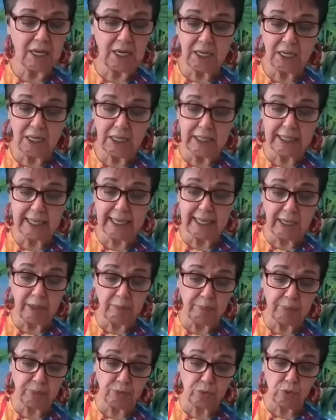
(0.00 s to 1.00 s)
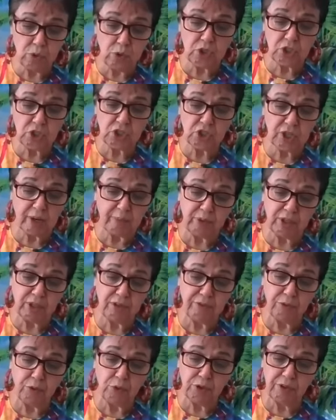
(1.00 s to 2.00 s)
Hebrews chapter
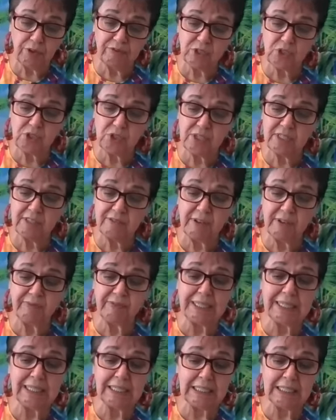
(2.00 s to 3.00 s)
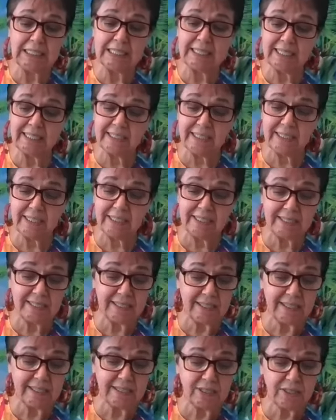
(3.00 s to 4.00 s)
4, verses 15 and 16
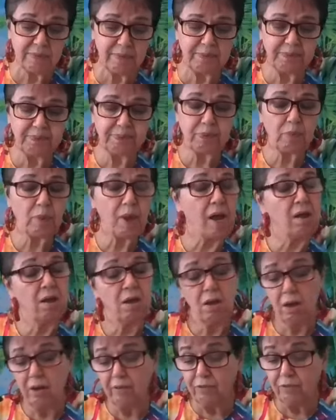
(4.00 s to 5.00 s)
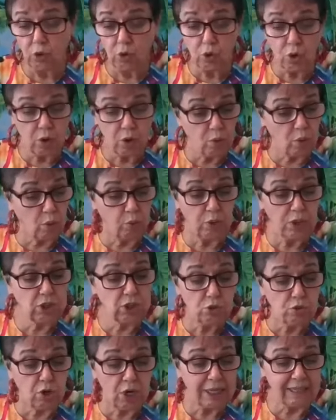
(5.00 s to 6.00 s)
says, "For we
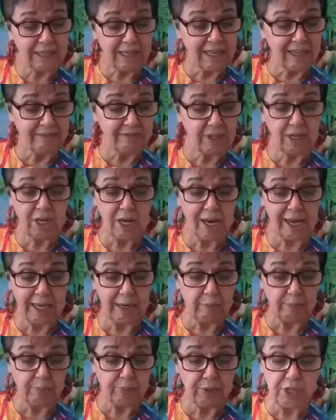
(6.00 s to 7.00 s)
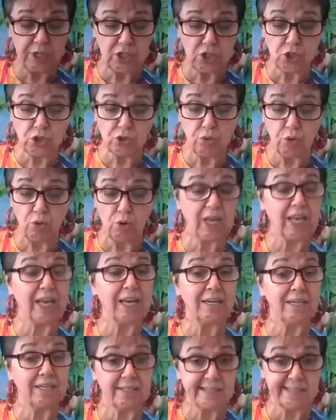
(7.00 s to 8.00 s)
do not have a high priest who
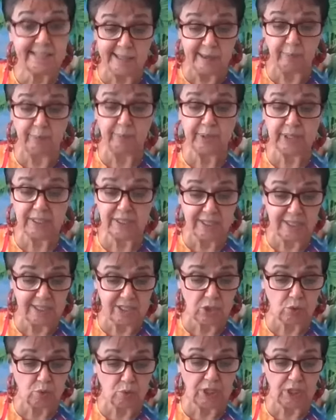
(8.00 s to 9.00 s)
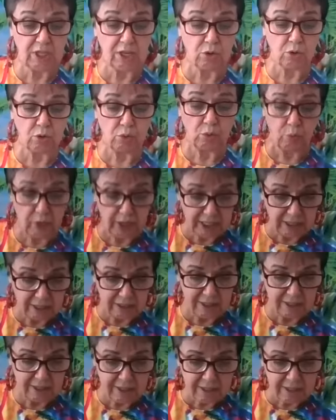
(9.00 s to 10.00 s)
cannot sympathize with our
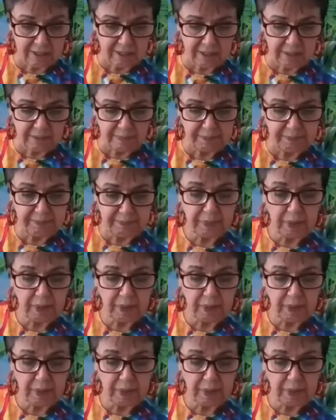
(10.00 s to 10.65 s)
weaknesses,